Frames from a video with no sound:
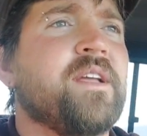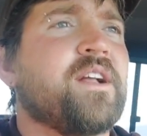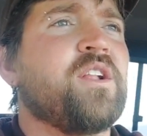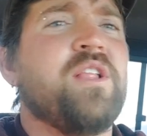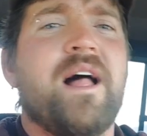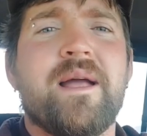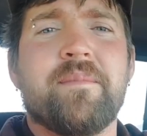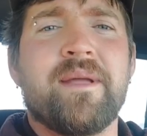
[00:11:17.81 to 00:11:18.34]

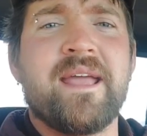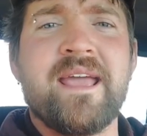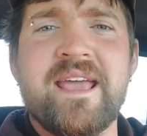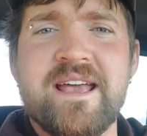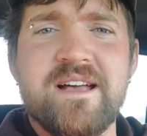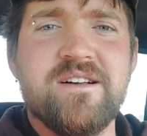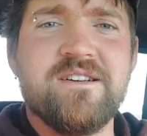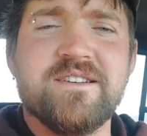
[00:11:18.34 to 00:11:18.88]
Climbing
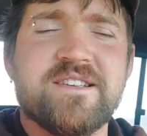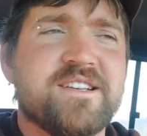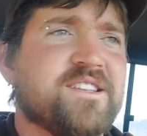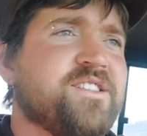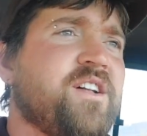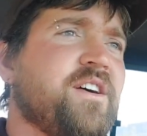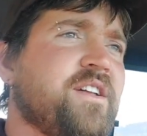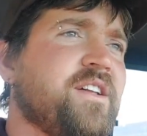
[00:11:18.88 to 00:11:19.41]
hills, it's
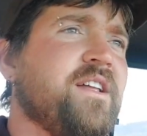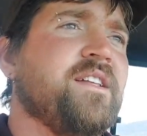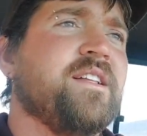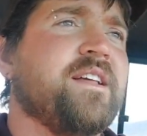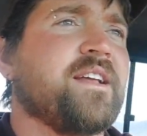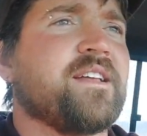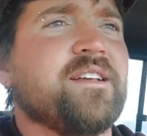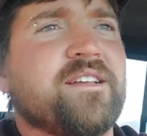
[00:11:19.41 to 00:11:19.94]
not
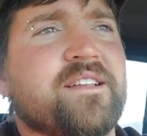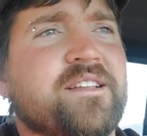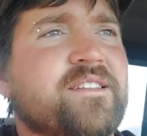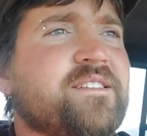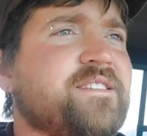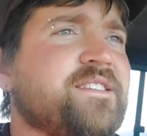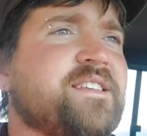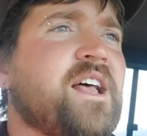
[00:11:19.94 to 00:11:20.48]
like
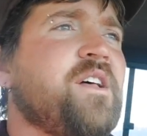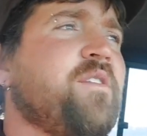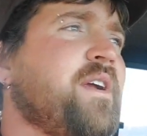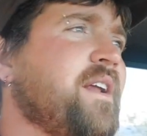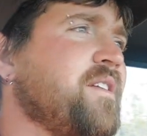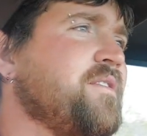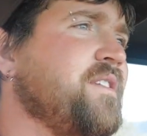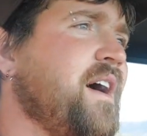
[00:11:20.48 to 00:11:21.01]

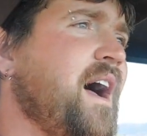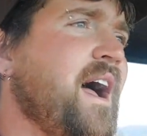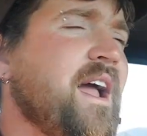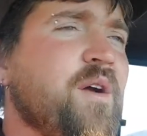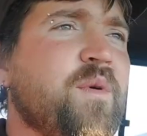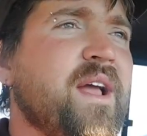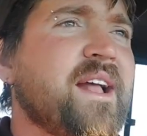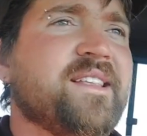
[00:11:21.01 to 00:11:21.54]
accelerating on the
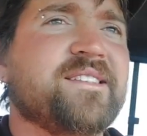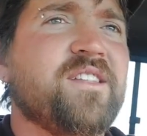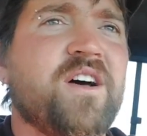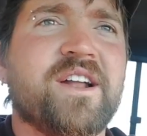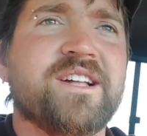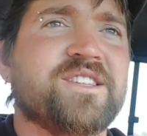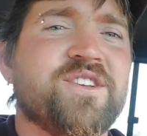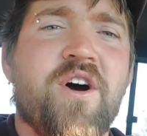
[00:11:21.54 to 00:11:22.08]
highway. It's not
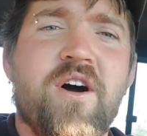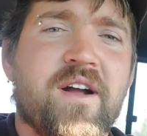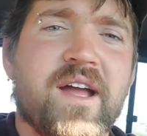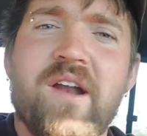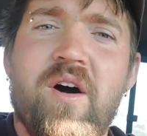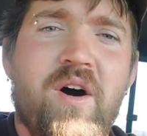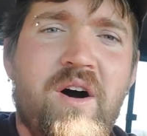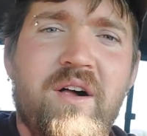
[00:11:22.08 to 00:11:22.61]
a dog at
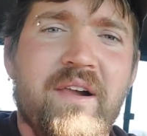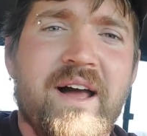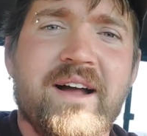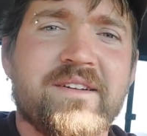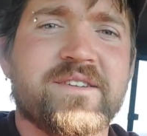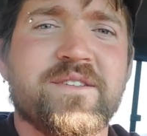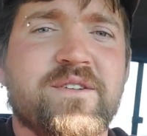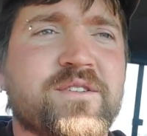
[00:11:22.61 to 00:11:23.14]
all
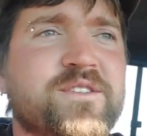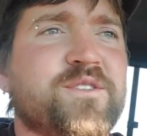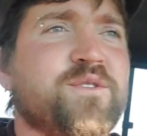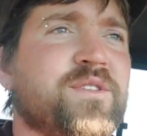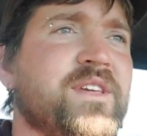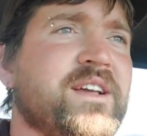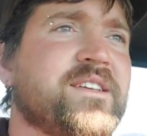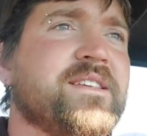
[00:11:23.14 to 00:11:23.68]
after those two
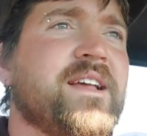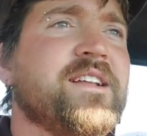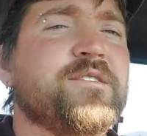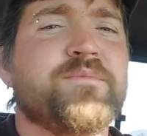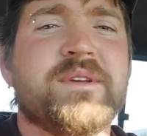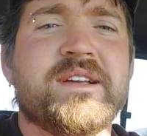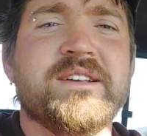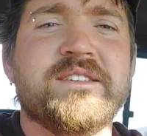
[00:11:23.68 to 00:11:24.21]
things, and it's
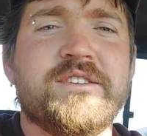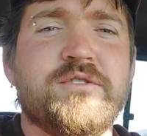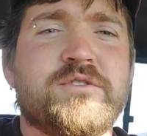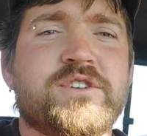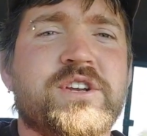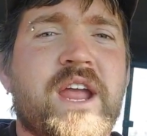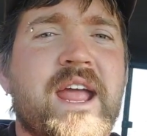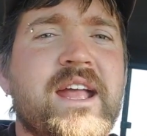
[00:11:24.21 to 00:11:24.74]
because you
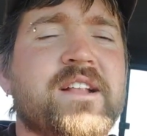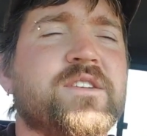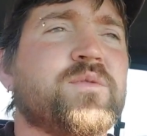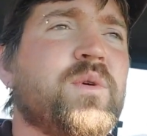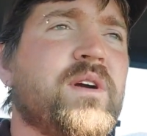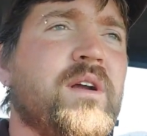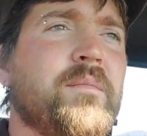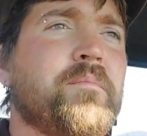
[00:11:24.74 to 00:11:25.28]
change
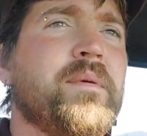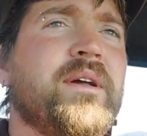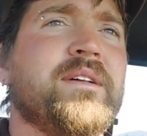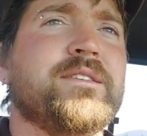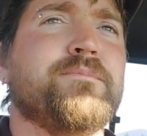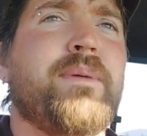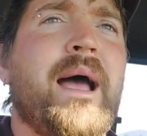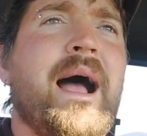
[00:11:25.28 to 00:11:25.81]
where it builds
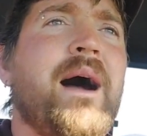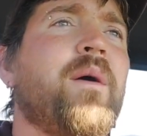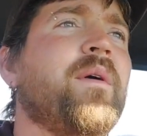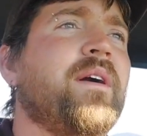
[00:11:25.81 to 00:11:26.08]
power.